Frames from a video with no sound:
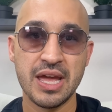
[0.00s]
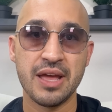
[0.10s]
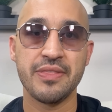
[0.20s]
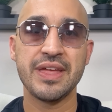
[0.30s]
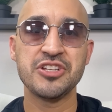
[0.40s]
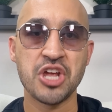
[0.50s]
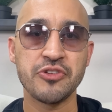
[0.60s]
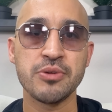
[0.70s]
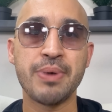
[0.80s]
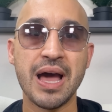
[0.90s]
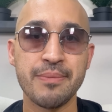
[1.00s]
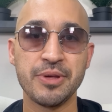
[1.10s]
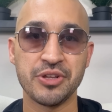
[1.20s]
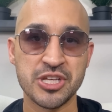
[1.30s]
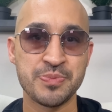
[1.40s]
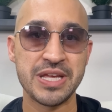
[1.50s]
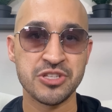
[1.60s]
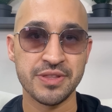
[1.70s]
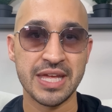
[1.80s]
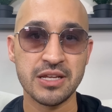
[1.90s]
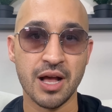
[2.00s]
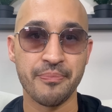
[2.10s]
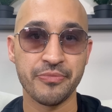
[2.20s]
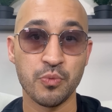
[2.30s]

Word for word: they generally buy buildings based on the income,